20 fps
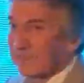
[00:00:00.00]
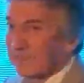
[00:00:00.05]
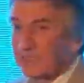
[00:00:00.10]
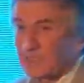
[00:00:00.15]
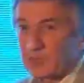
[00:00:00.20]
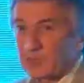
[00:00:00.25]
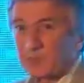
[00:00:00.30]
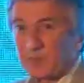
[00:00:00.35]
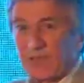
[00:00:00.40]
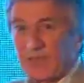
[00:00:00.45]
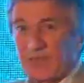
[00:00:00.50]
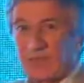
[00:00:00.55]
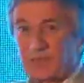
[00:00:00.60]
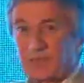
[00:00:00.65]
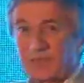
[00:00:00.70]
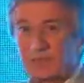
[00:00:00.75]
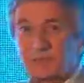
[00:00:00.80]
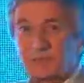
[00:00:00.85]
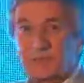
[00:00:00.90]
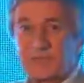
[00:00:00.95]
and display
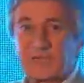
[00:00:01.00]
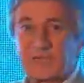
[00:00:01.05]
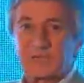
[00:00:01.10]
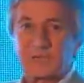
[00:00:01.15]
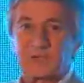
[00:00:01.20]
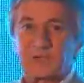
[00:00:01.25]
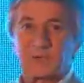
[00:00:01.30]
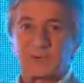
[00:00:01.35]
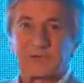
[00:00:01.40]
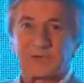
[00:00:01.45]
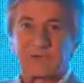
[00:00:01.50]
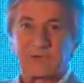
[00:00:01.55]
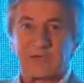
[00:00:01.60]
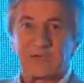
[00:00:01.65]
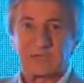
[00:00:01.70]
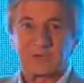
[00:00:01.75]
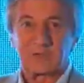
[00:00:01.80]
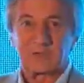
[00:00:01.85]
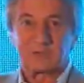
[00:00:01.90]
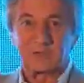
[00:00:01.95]
could be here, by the
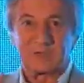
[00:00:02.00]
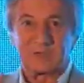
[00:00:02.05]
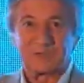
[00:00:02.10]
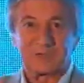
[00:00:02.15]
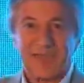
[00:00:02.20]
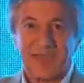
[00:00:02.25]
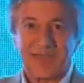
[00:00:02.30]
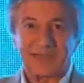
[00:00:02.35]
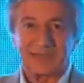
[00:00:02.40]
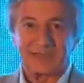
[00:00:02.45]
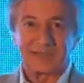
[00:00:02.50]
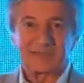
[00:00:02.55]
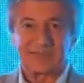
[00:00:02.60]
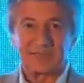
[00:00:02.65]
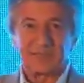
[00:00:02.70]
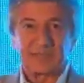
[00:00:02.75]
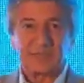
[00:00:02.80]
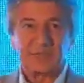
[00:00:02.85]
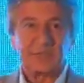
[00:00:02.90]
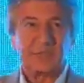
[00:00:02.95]
way, it could be
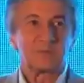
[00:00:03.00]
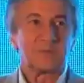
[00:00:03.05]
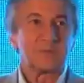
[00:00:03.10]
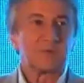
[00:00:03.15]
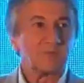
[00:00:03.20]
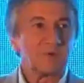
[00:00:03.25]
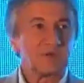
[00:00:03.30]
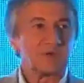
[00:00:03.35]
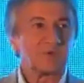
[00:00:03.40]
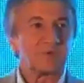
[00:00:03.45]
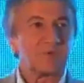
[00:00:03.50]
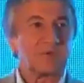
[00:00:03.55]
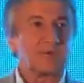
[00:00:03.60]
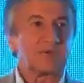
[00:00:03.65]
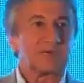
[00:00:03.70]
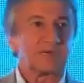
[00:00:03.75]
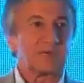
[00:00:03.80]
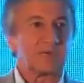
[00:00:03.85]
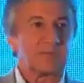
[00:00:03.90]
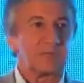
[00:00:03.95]
banners, could be rich
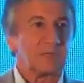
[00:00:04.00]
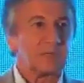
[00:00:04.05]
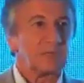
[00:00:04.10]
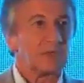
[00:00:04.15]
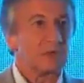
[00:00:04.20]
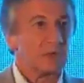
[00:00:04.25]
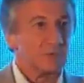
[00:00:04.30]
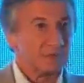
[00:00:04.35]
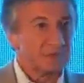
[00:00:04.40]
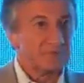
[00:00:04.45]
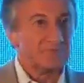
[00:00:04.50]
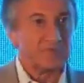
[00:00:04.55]
media, could be